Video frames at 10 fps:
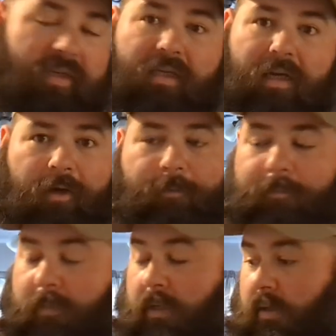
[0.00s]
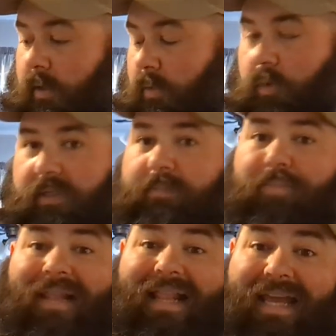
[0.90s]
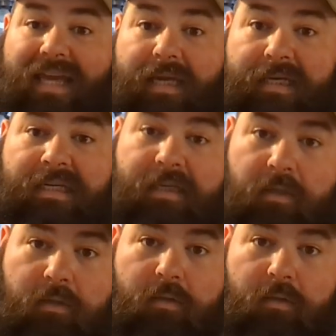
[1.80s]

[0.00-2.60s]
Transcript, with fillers: you know, what's planned,